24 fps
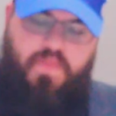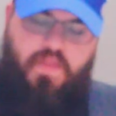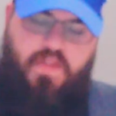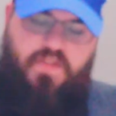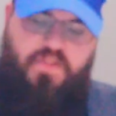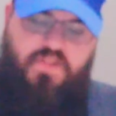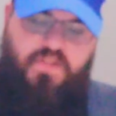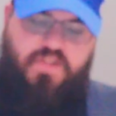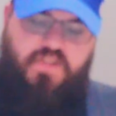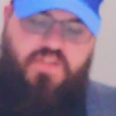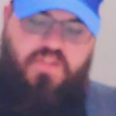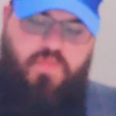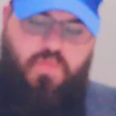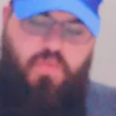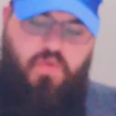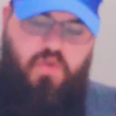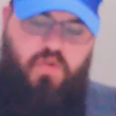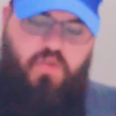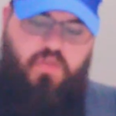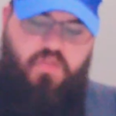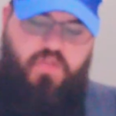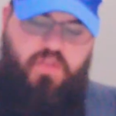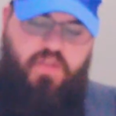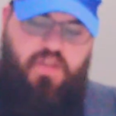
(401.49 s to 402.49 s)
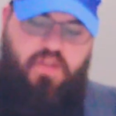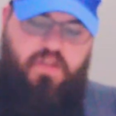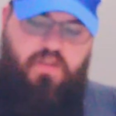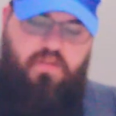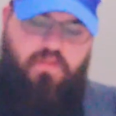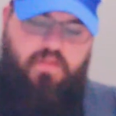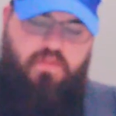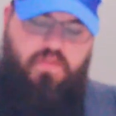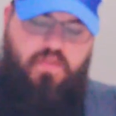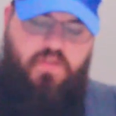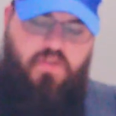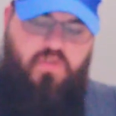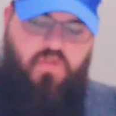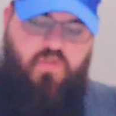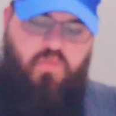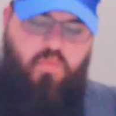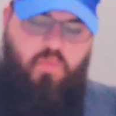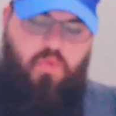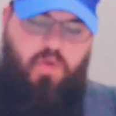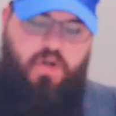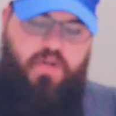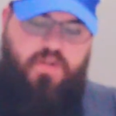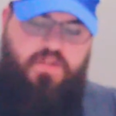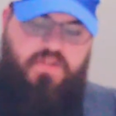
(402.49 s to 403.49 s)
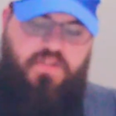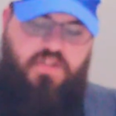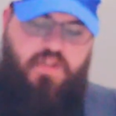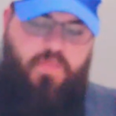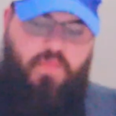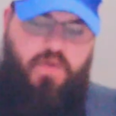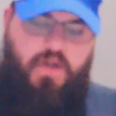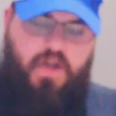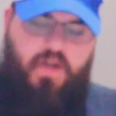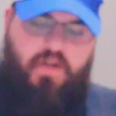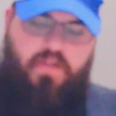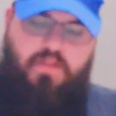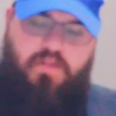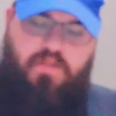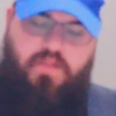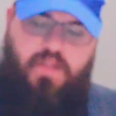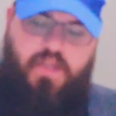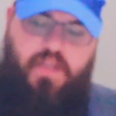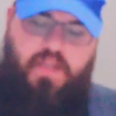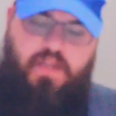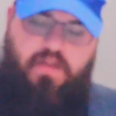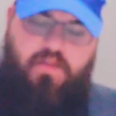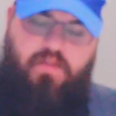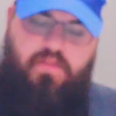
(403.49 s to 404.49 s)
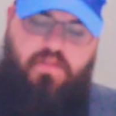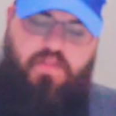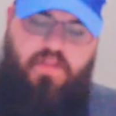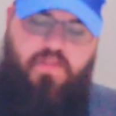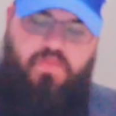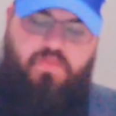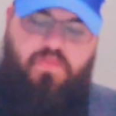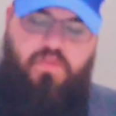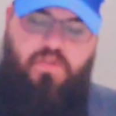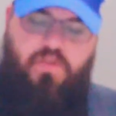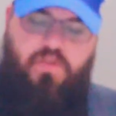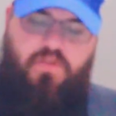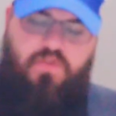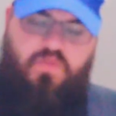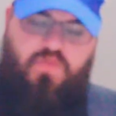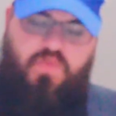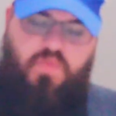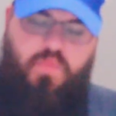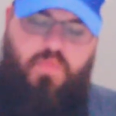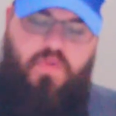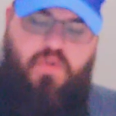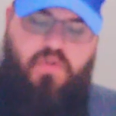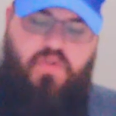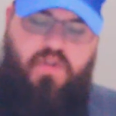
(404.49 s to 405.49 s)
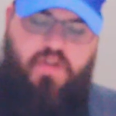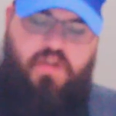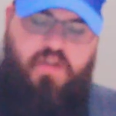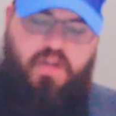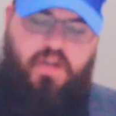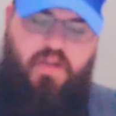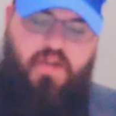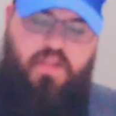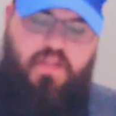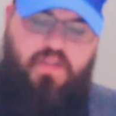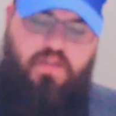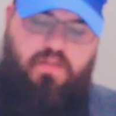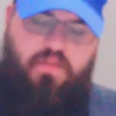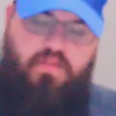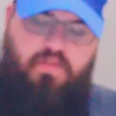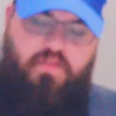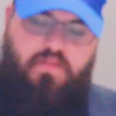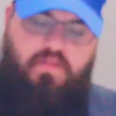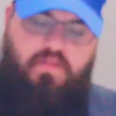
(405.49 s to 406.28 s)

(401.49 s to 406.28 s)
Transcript: Is it a small thing that you have brought us up out of the land that flows with milk and honey,